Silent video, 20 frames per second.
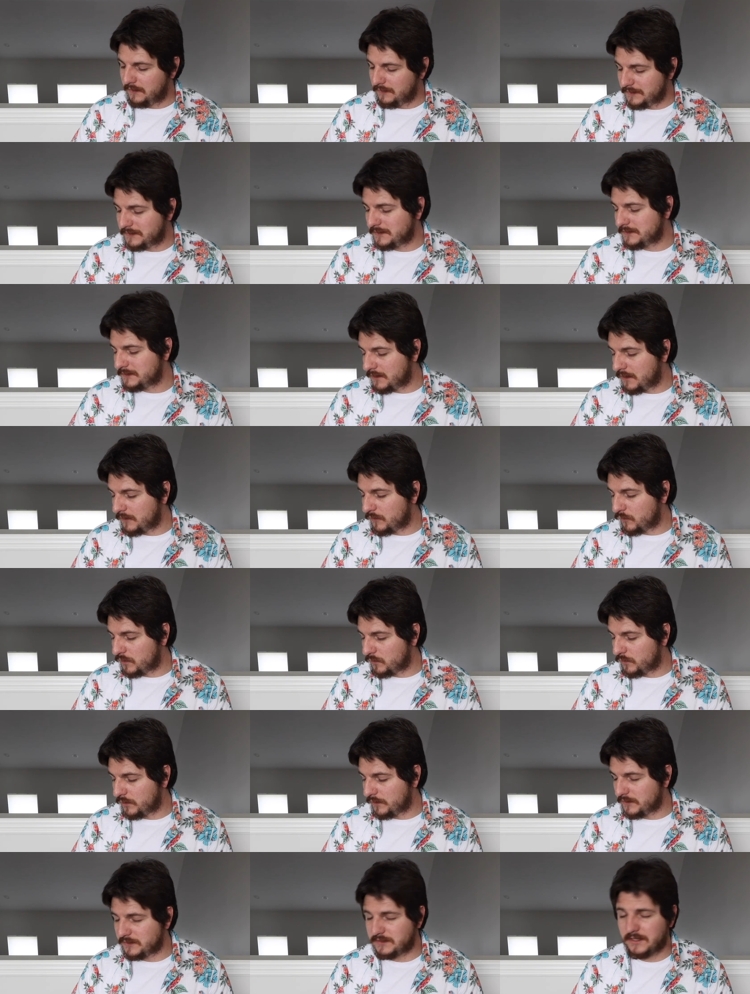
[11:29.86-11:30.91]
This is another one
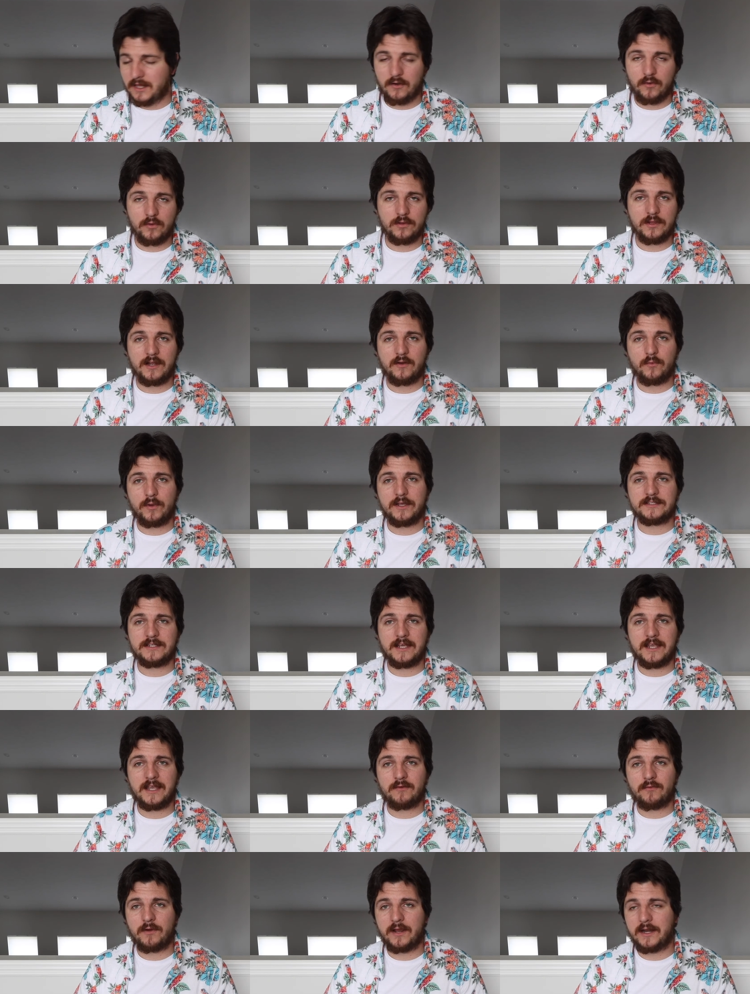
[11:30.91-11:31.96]
where there's not a whole lot of ways to
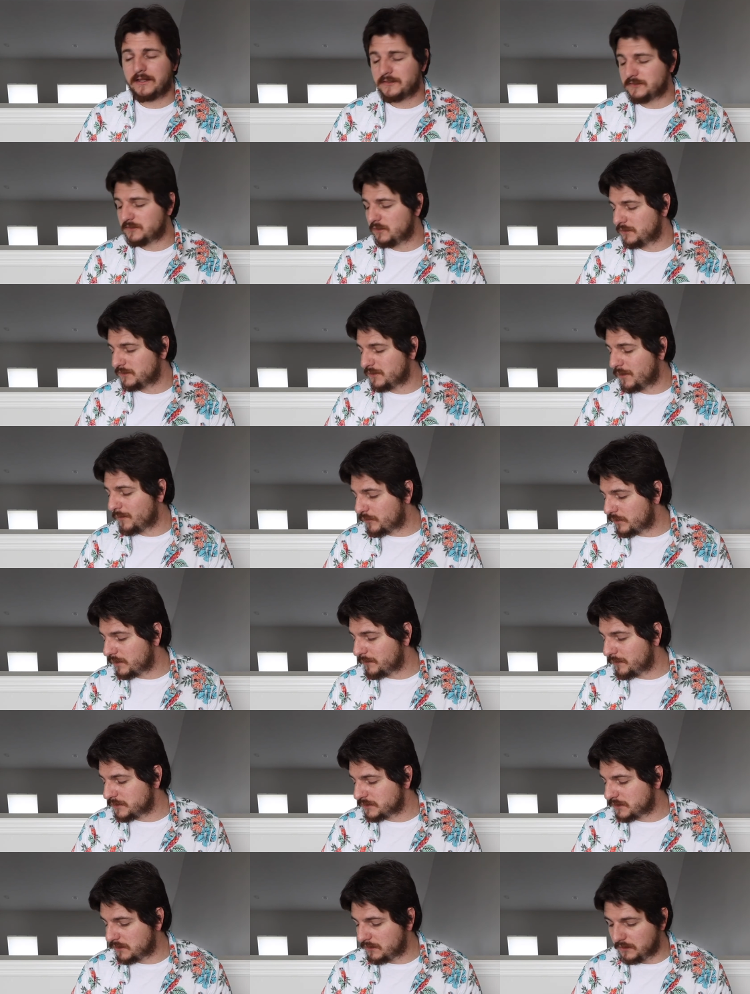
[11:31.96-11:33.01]
handwrite it, so it's all pretty
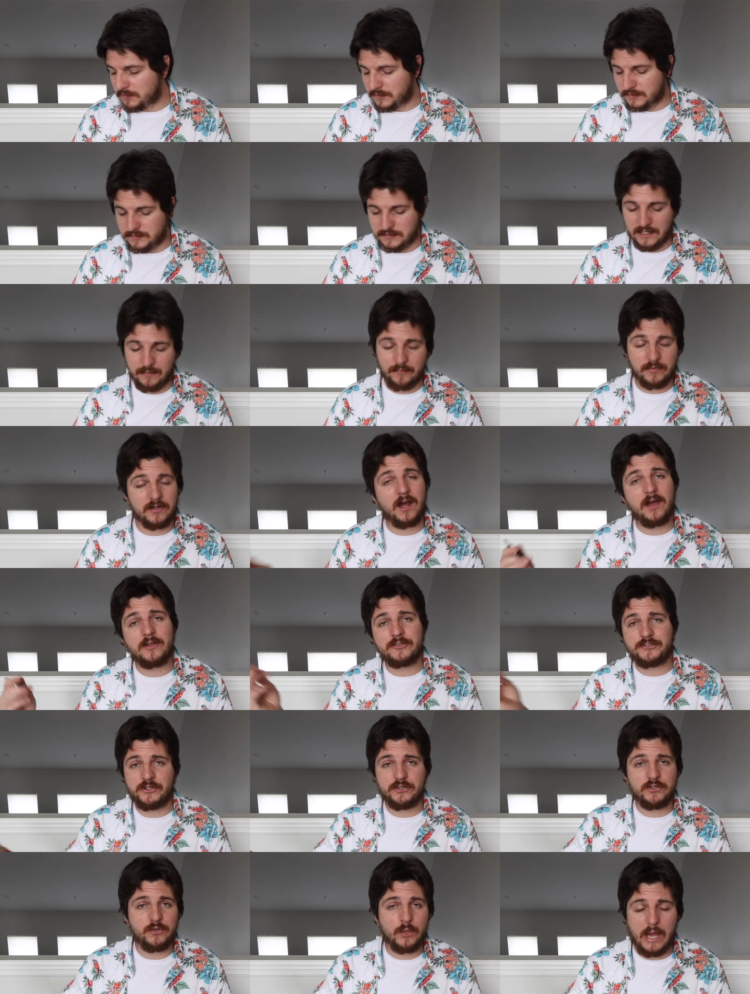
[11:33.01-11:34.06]
much gonna look the same, but I'll
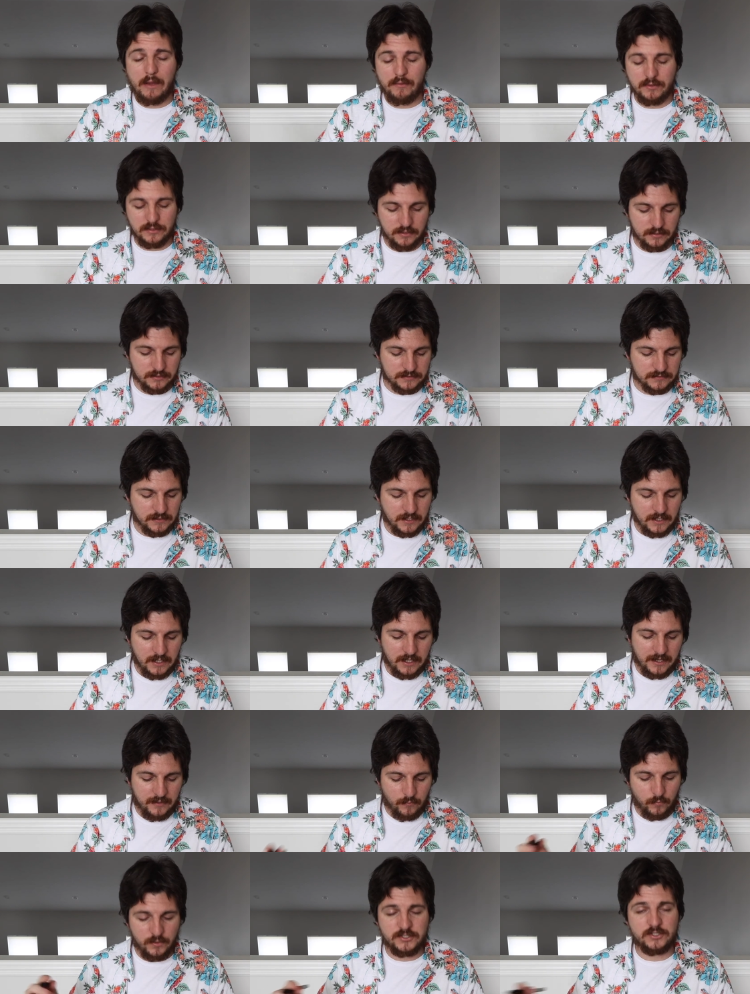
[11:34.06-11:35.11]
show you how it looks
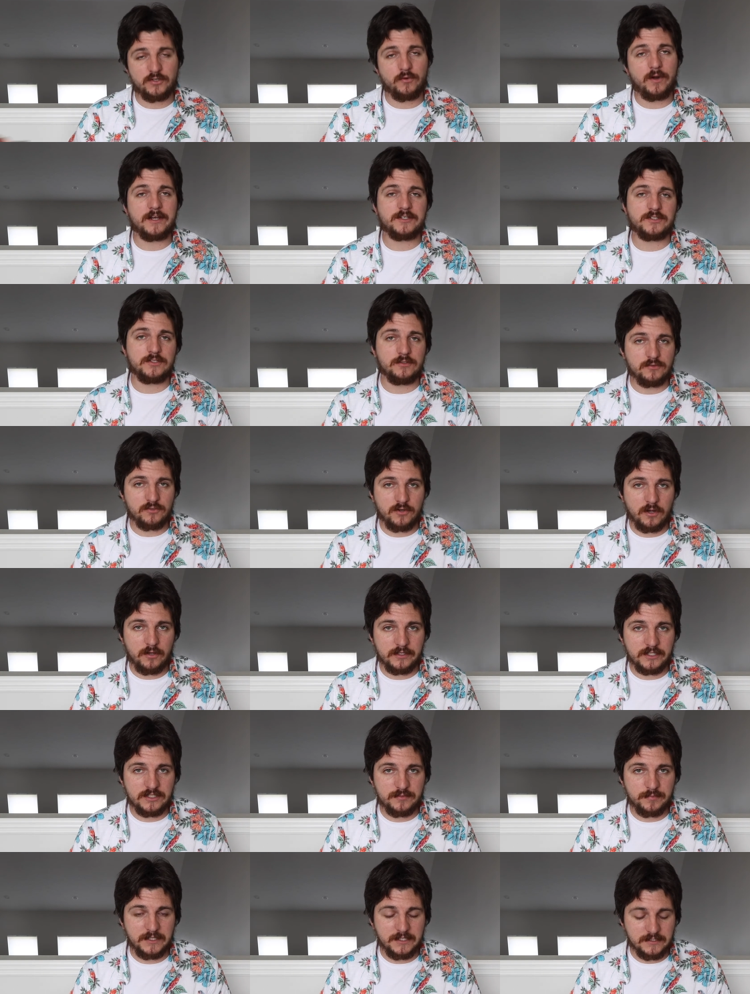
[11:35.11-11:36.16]
and which direction you draw
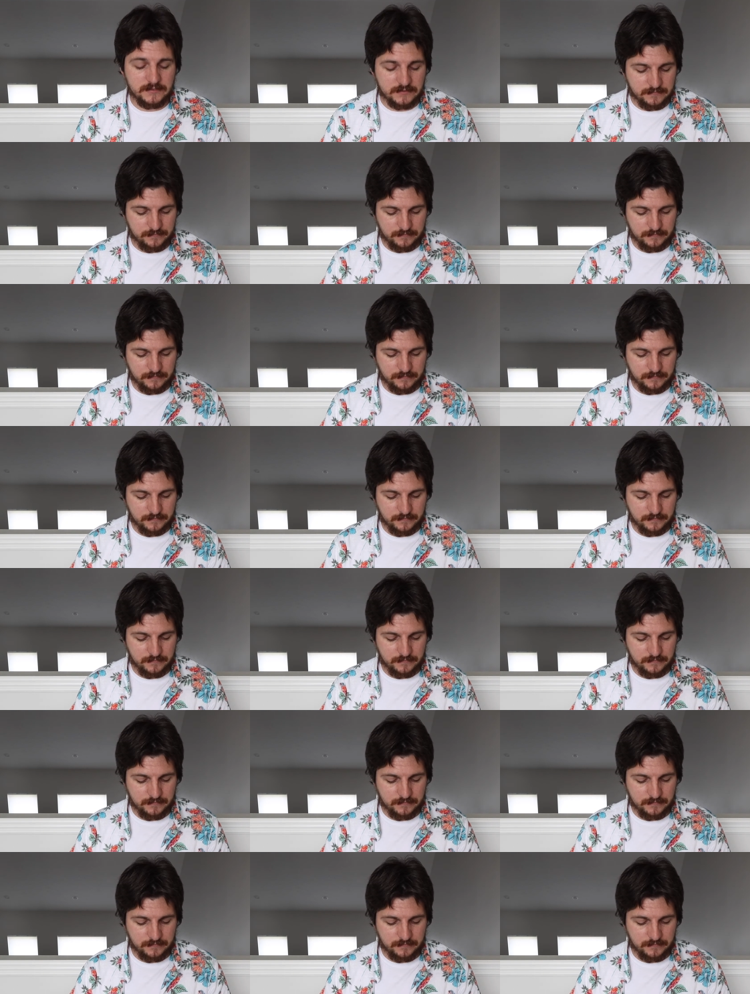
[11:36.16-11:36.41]
each piece.